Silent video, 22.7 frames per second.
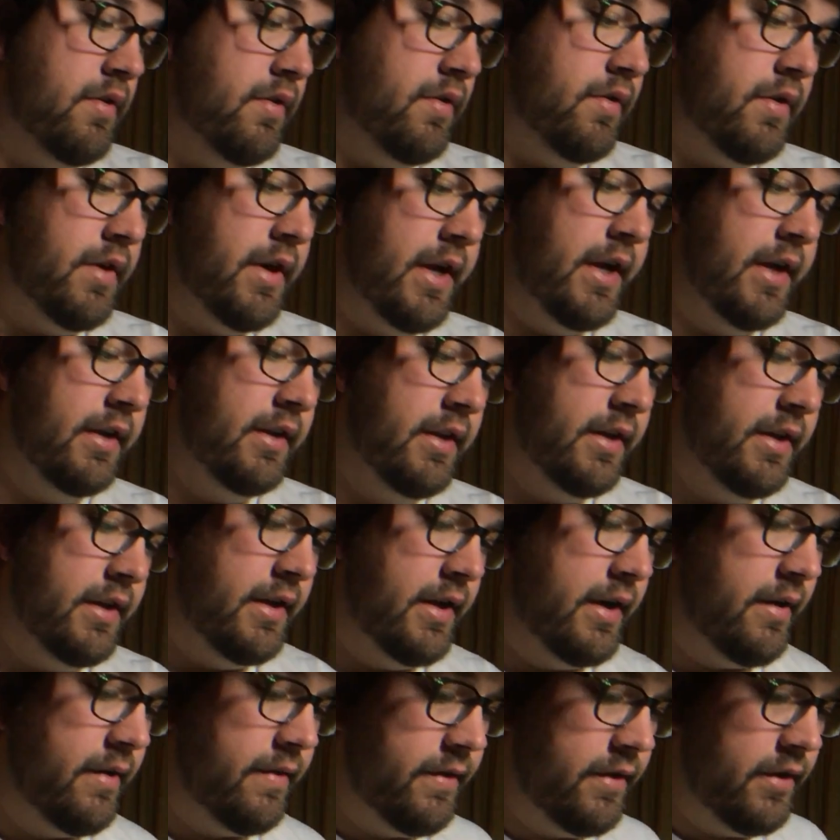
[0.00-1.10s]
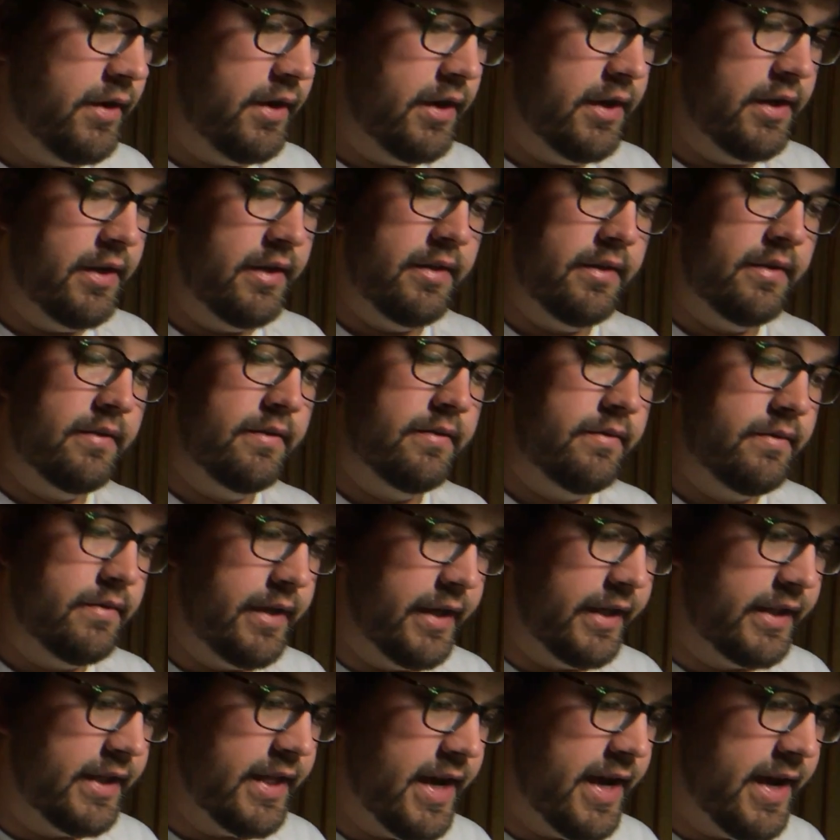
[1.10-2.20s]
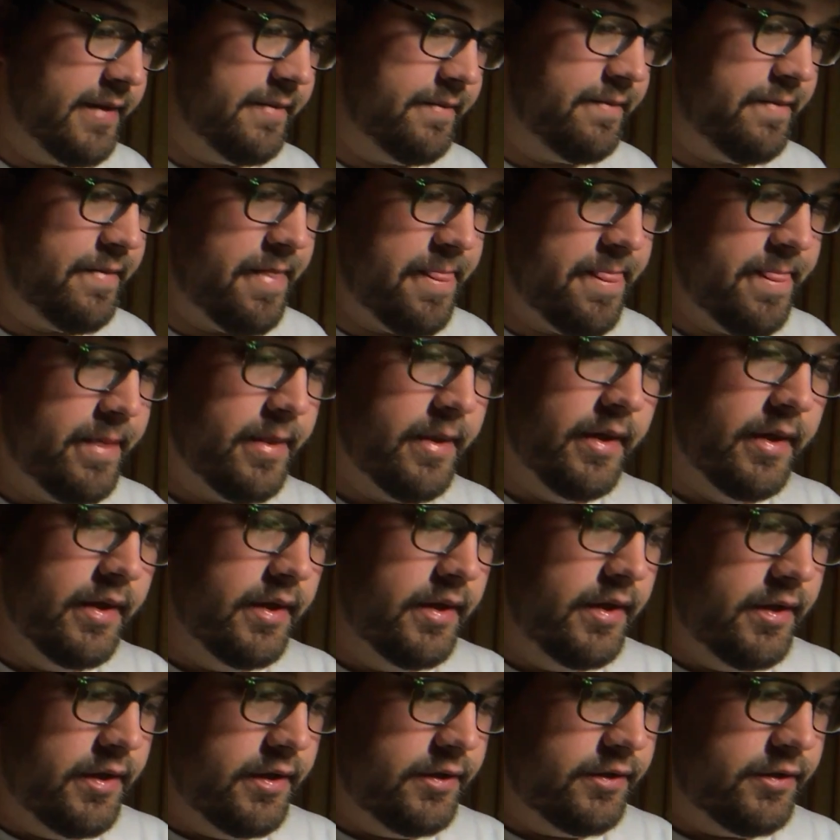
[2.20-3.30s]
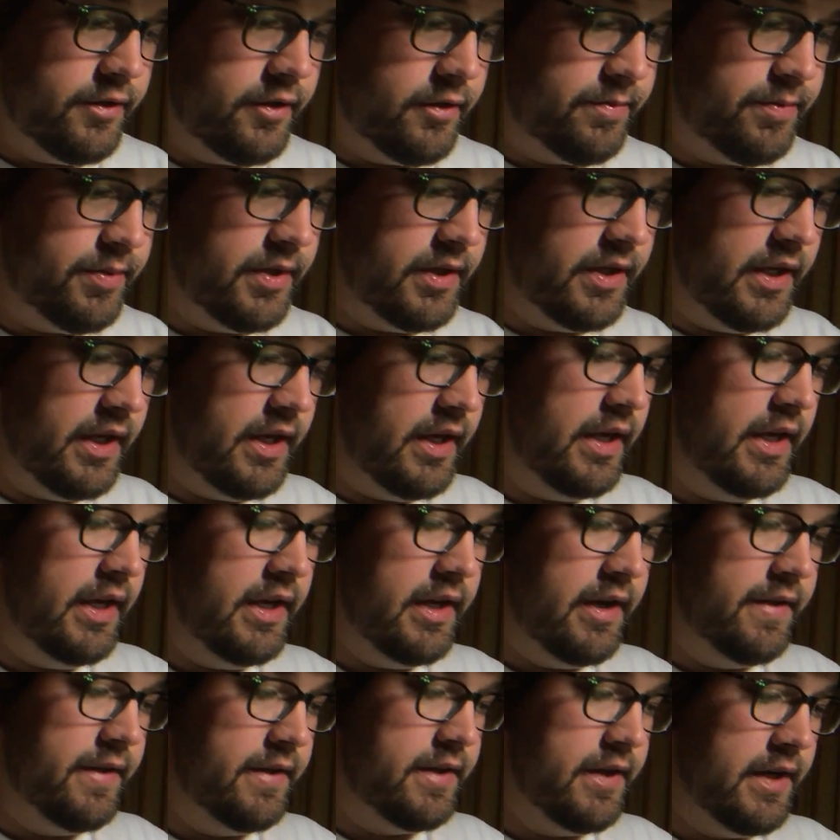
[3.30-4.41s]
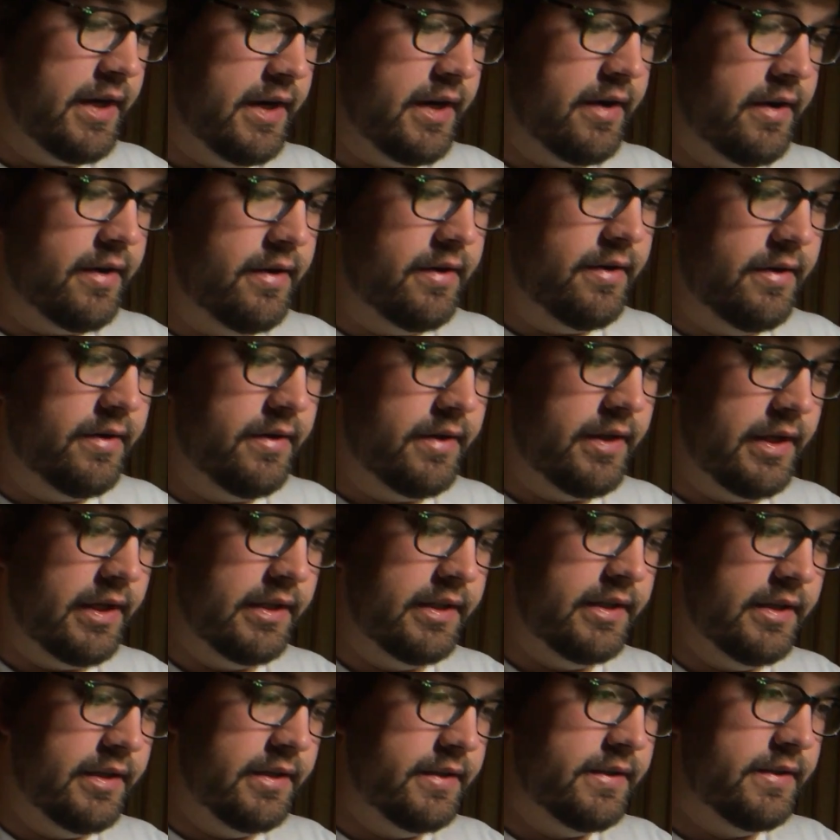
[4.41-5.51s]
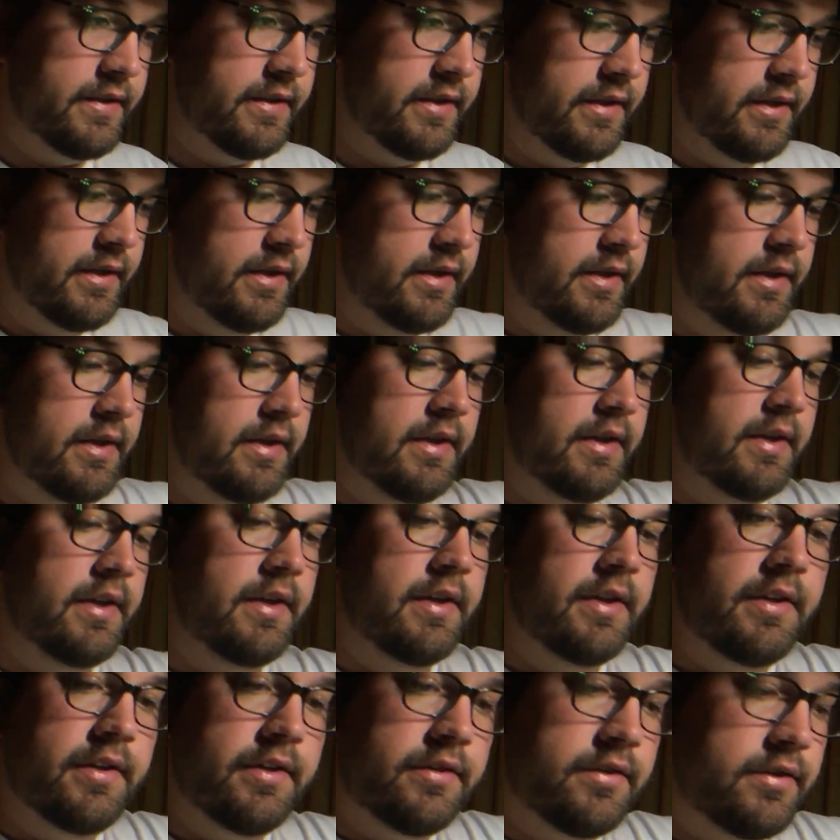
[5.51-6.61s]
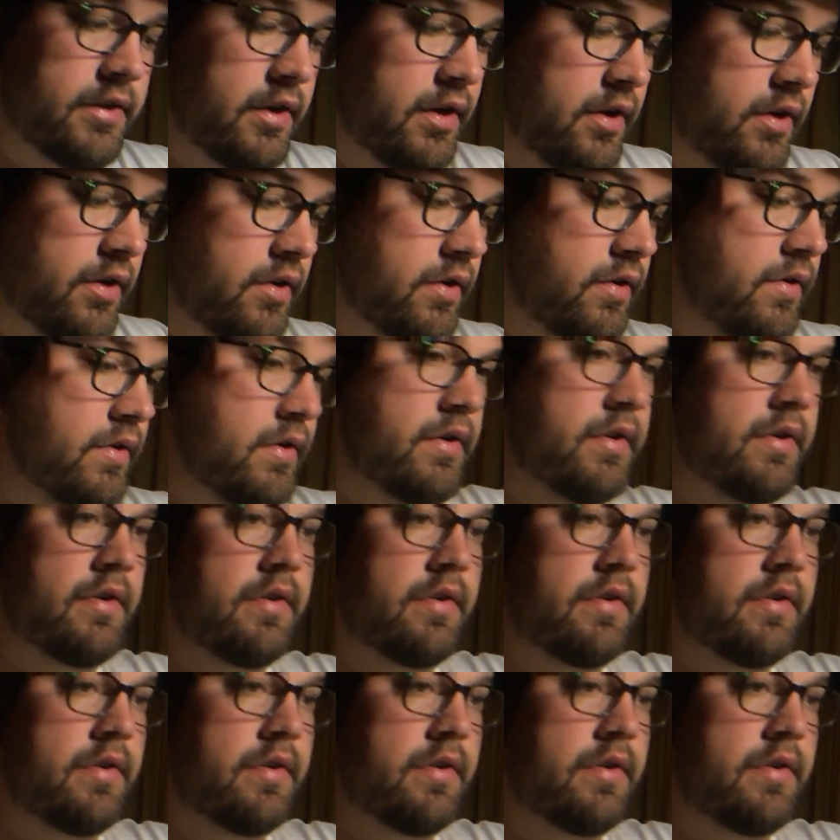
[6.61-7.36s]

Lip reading: or angle it however you need it, like that. So you're putting heat on the tire like this. So